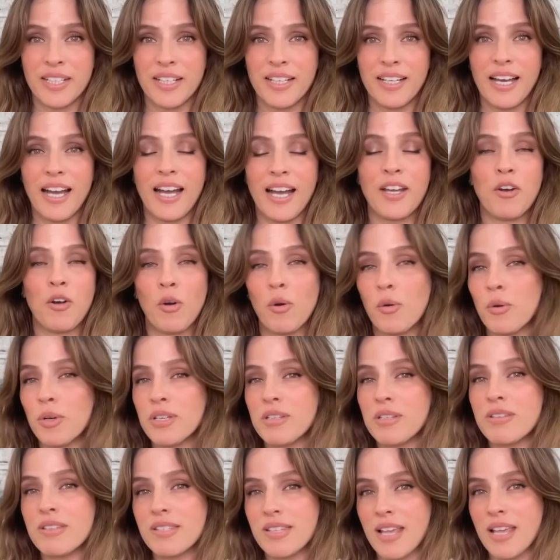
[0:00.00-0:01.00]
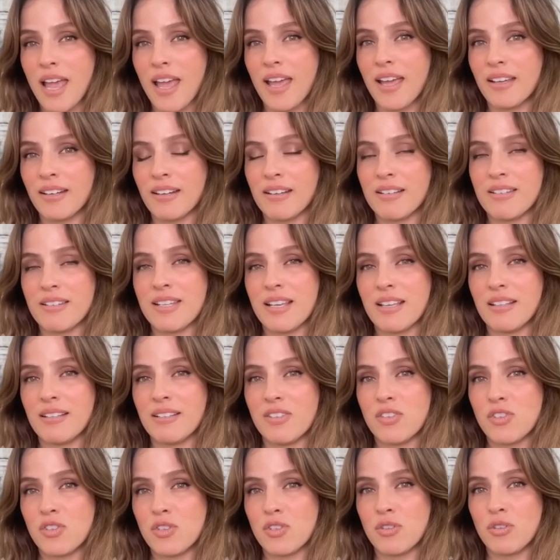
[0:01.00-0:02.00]
I always say, and I'll say
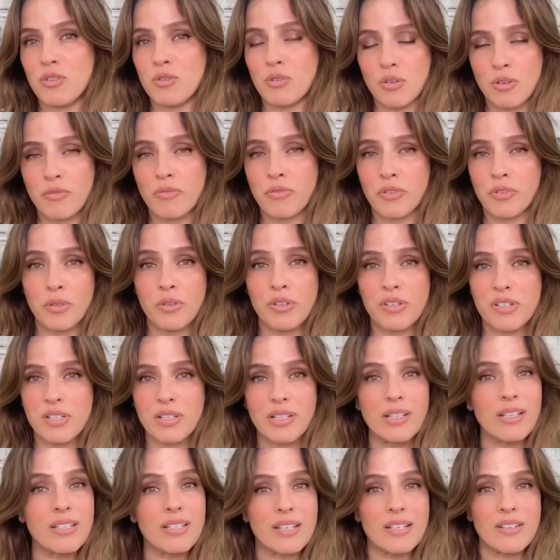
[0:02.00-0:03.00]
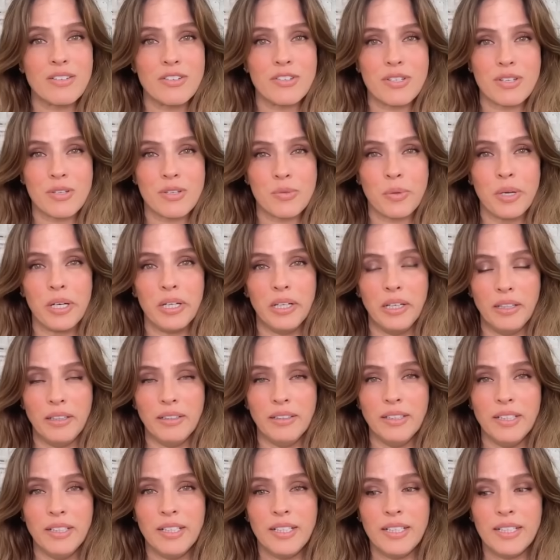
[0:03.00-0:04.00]
this to your viewers and listeners as well,
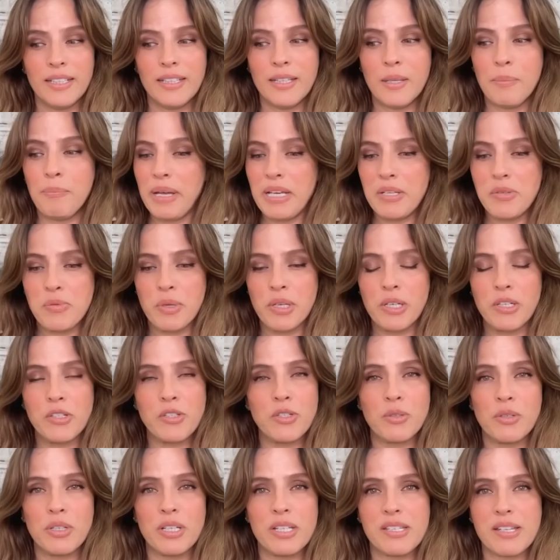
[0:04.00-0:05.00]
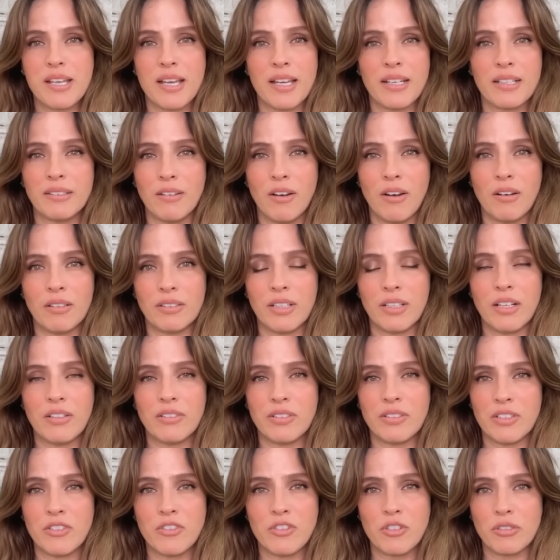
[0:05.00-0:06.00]
the best way to do it is analog, not
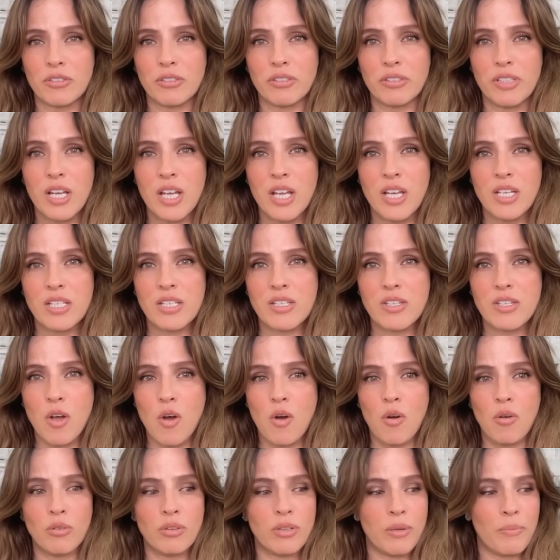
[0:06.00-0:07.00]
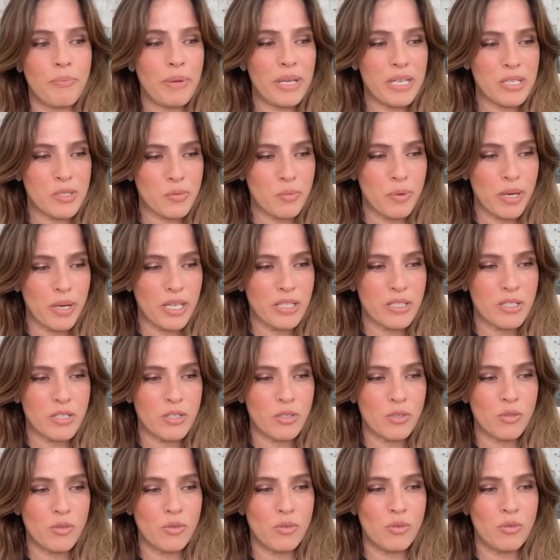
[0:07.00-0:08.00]
digital. So the best way
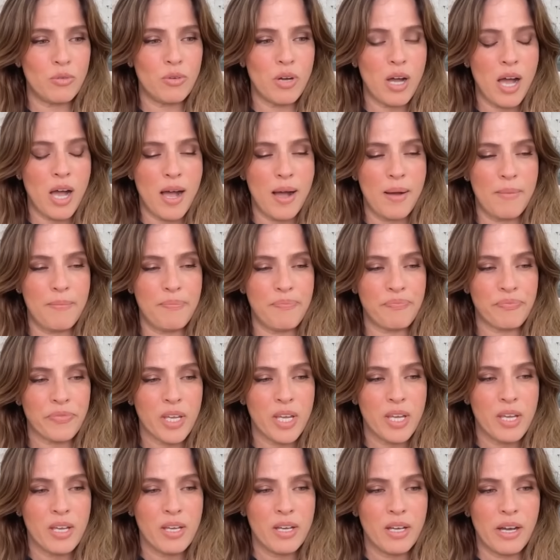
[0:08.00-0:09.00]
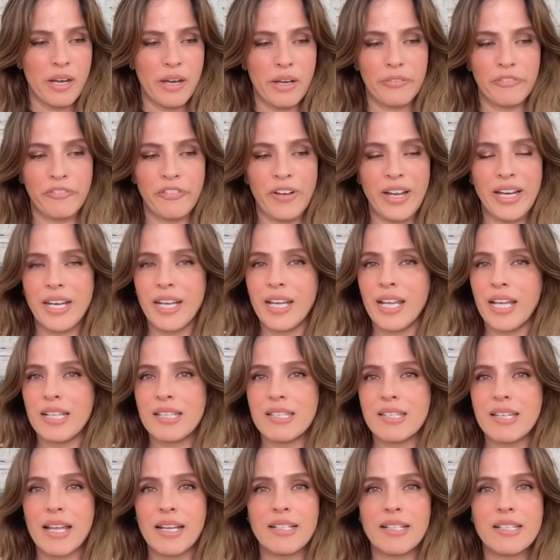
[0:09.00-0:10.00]
to fight
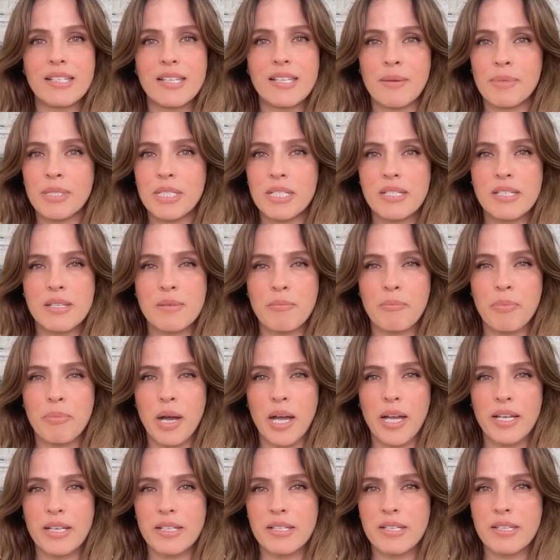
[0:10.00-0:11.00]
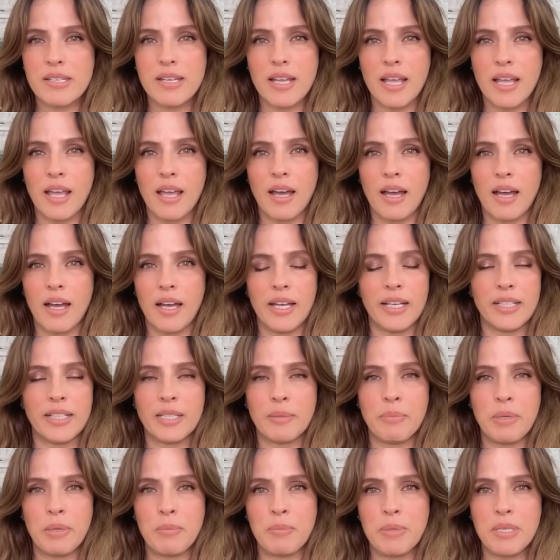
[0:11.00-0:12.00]
against anti-Semitism bias at the
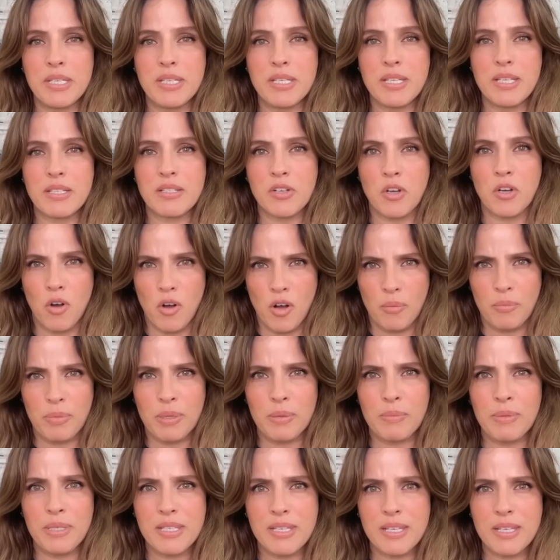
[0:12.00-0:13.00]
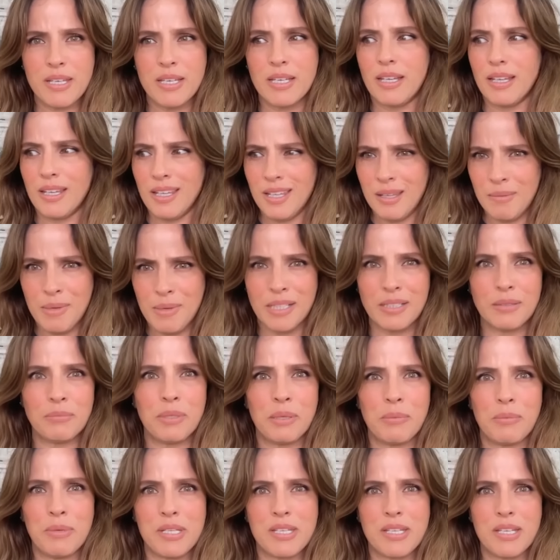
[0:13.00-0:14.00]
BBC is call BBC, email the
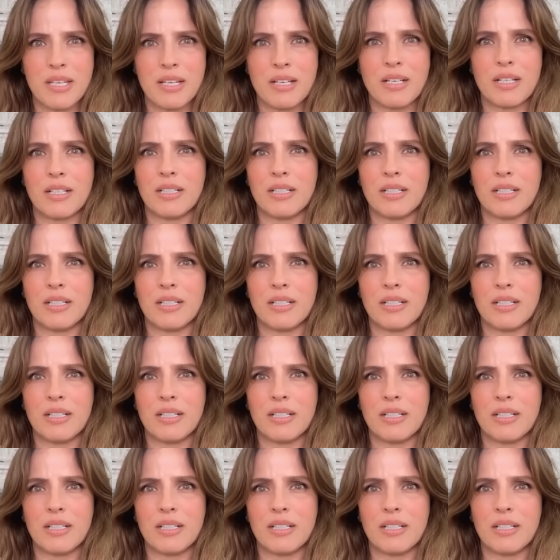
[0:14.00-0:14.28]
BBC.